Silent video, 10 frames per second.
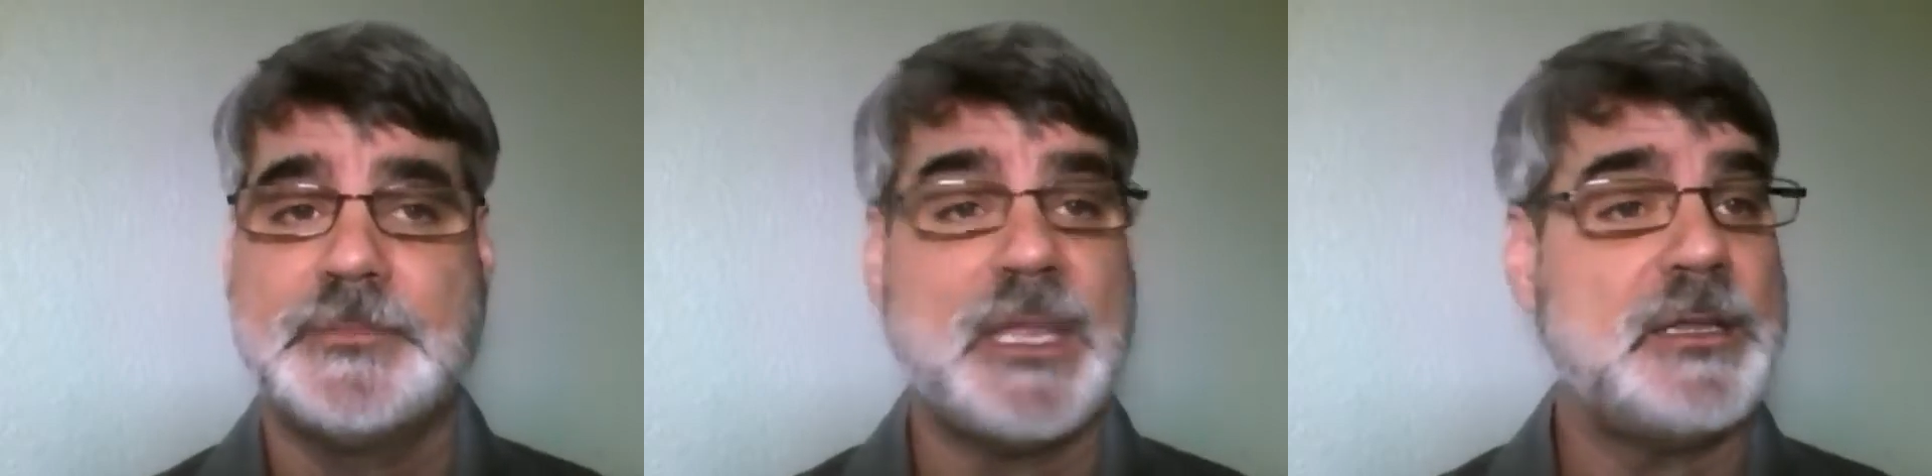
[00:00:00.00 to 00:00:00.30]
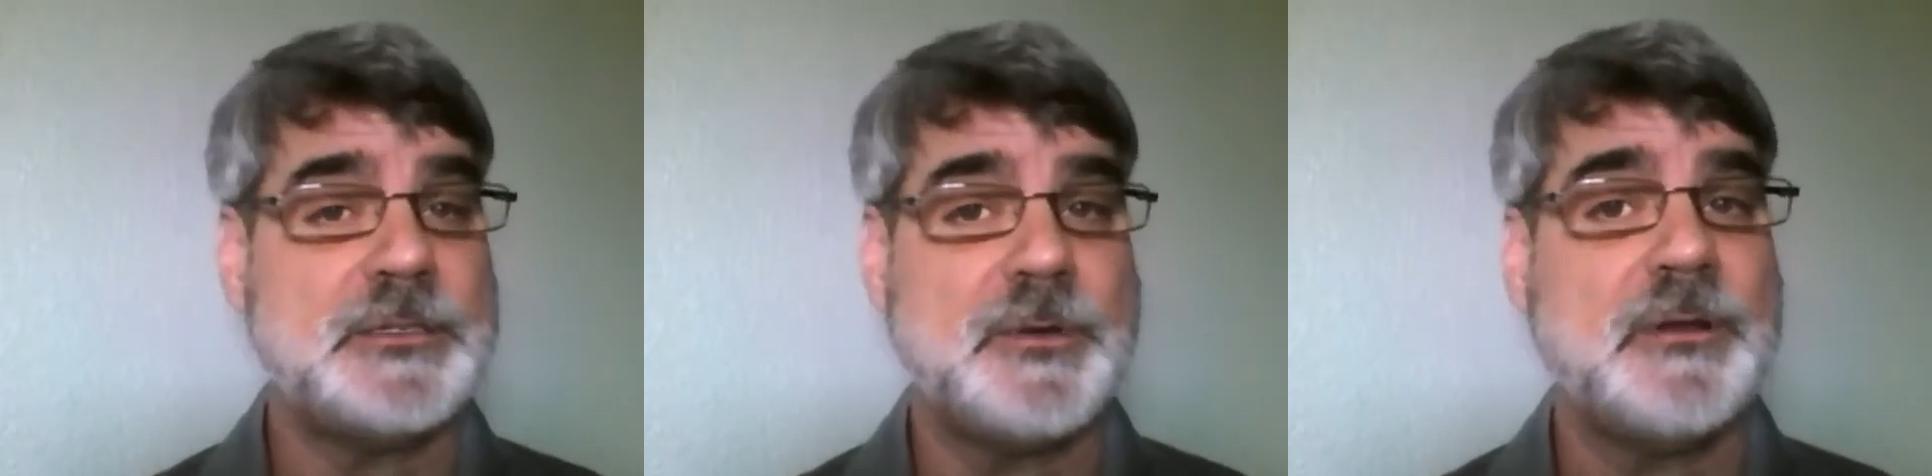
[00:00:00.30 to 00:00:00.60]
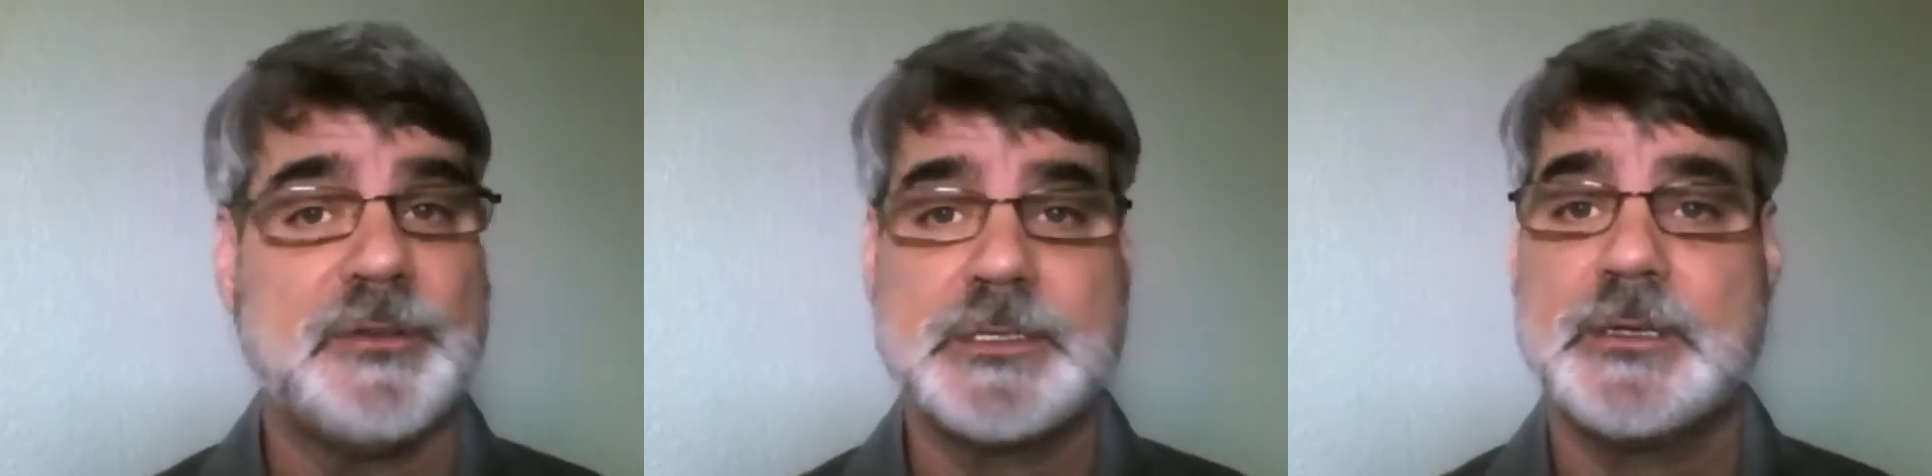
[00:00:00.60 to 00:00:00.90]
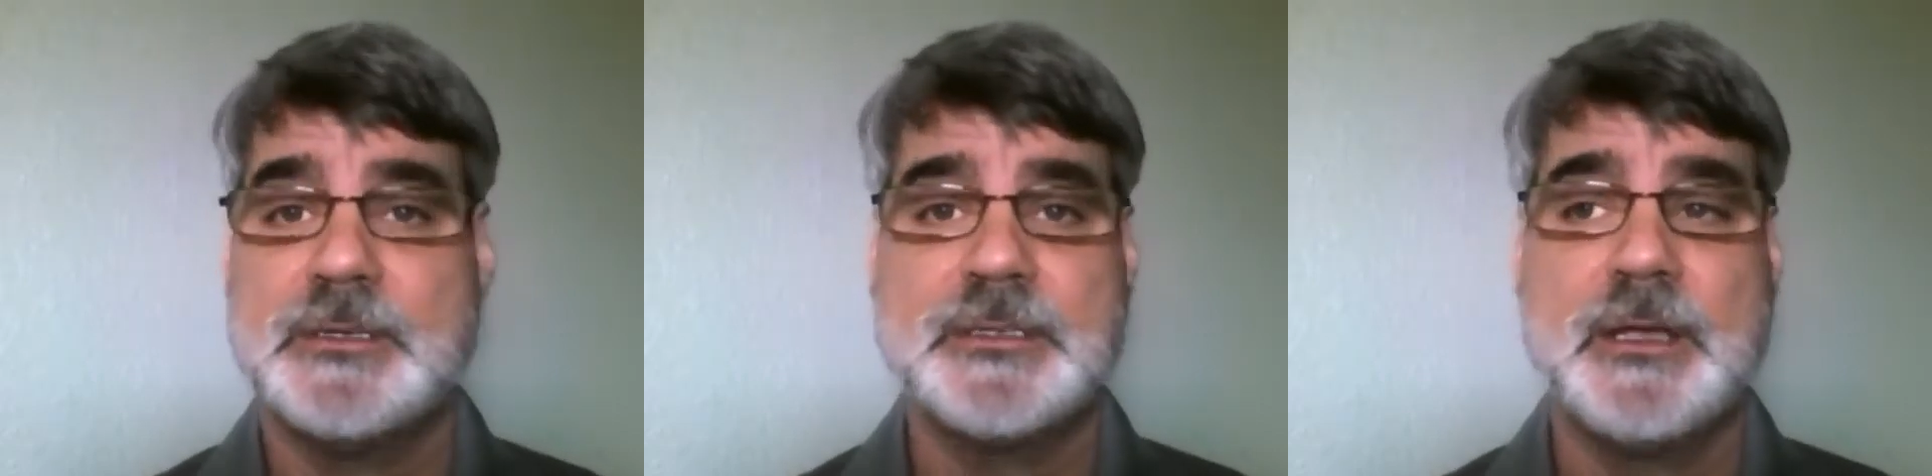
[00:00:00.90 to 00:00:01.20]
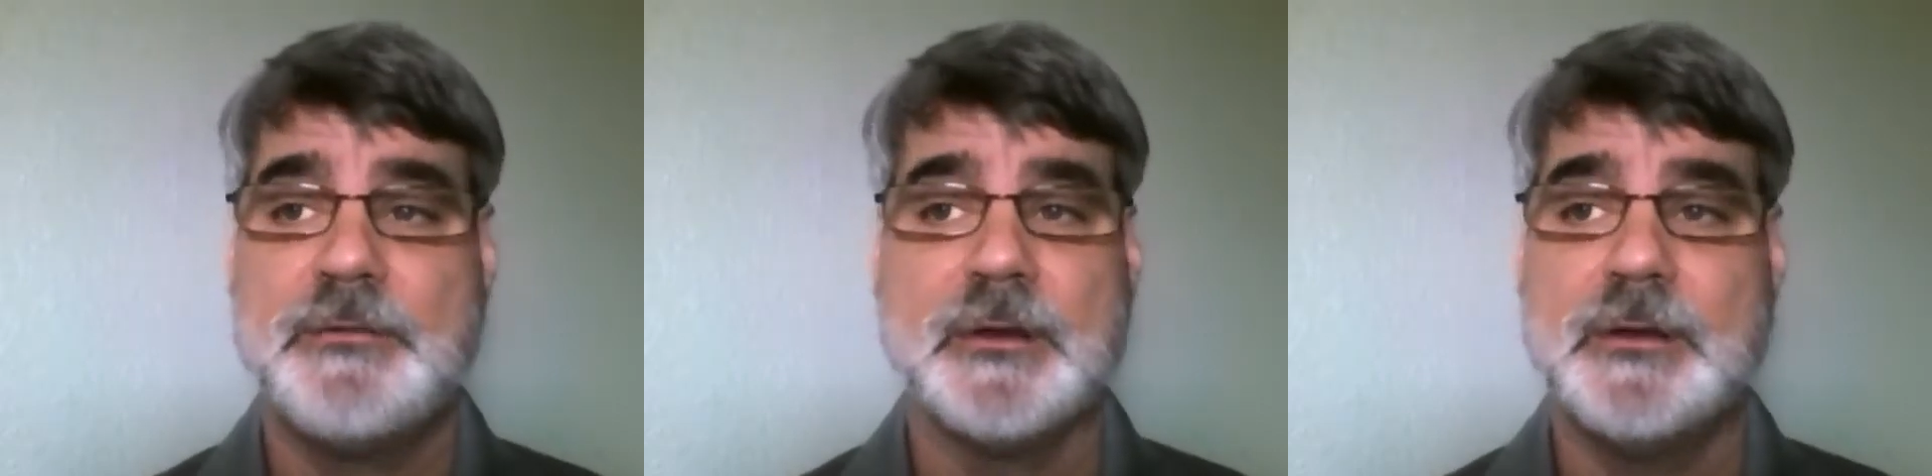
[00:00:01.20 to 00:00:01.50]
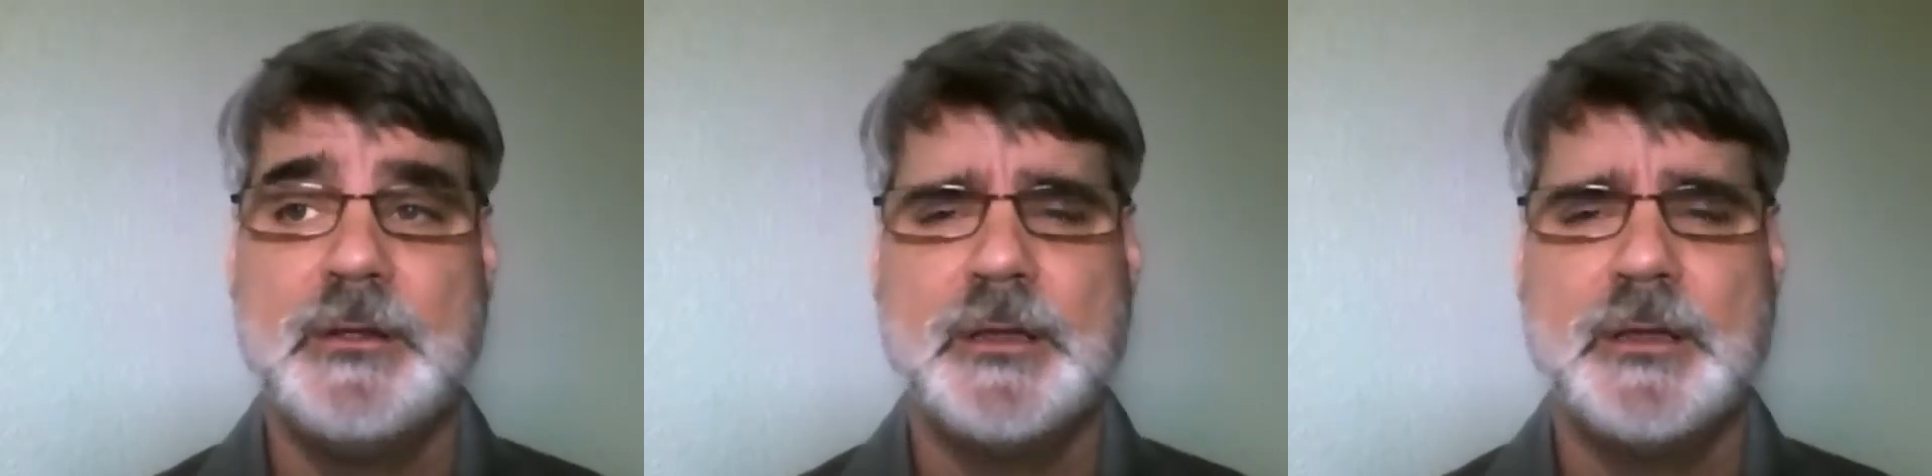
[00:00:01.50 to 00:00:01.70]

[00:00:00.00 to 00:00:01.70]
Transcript: that each one of us can discover.